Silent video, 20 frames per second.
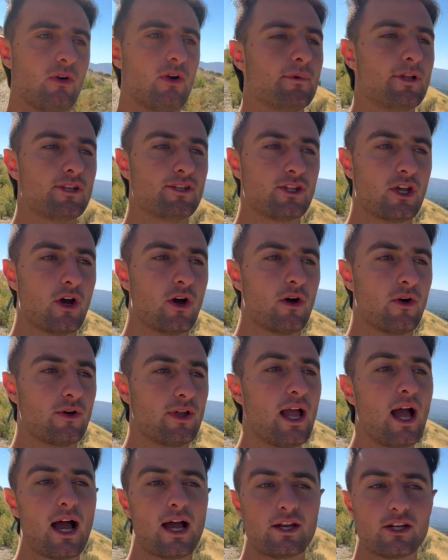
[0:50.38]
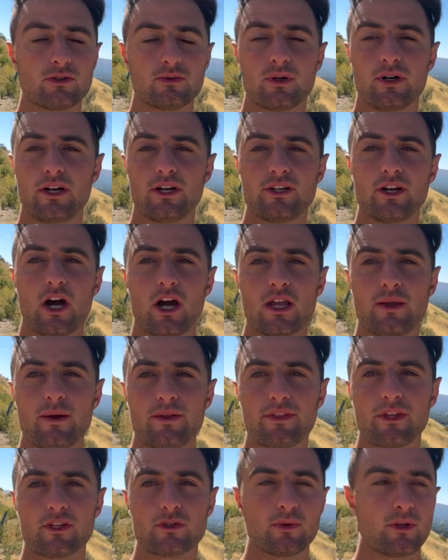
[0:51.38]
And so, yeah, I just wanted to
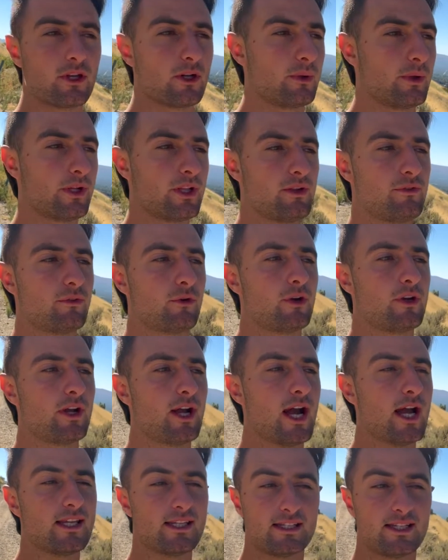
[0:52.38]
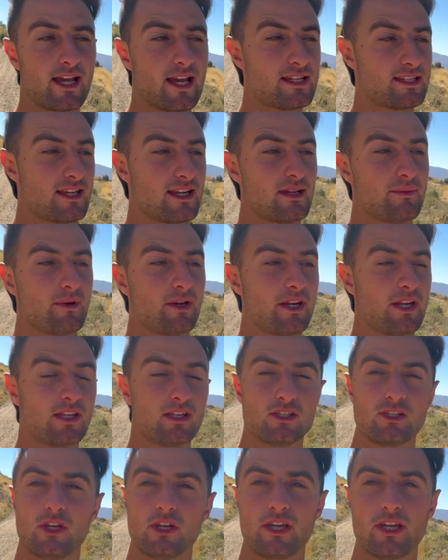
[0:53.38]
document this really quickly for you guys in case anybody
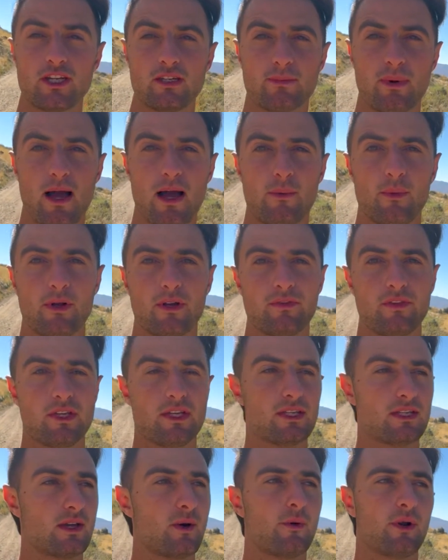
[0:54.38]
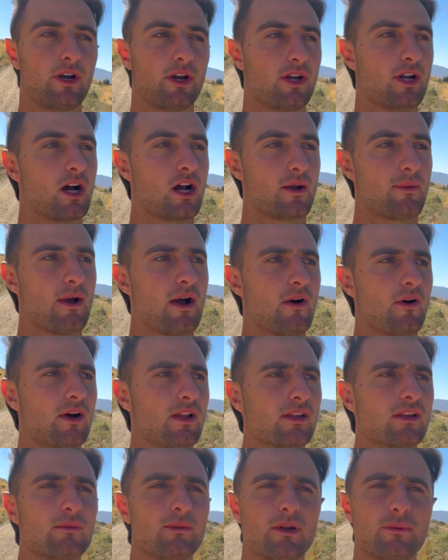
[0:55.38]
is looking to buy one of these. I wanted to talk about a
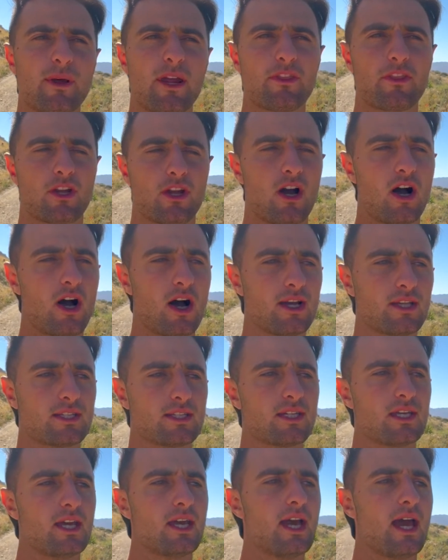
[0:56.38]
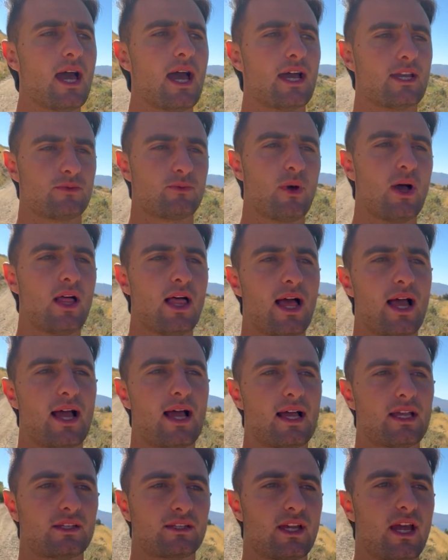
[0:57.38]
little bit about the cost as well
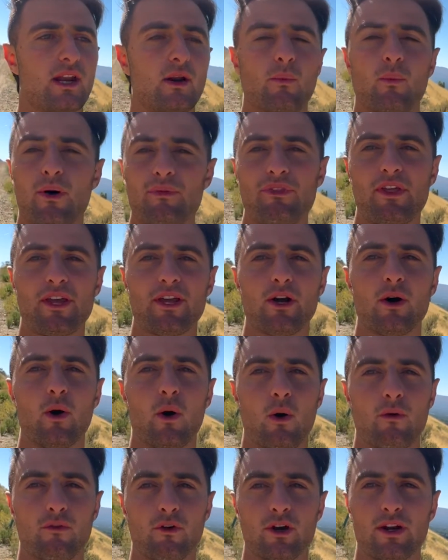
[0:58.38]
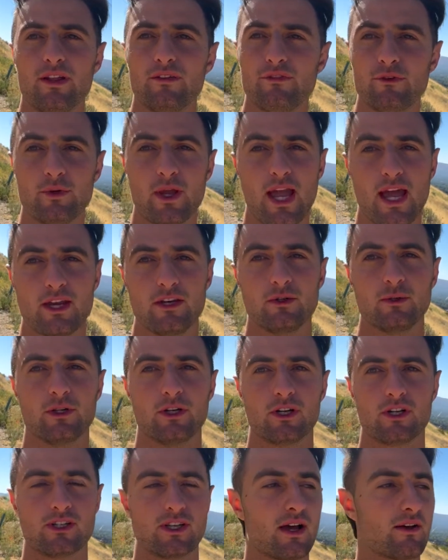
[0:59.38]
as kind of what they go over and if you can do it
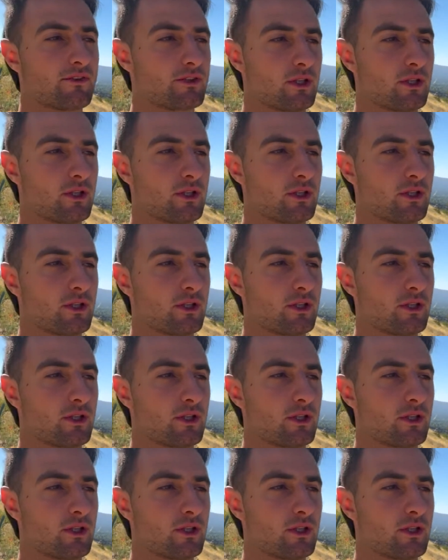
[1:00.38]
yourself.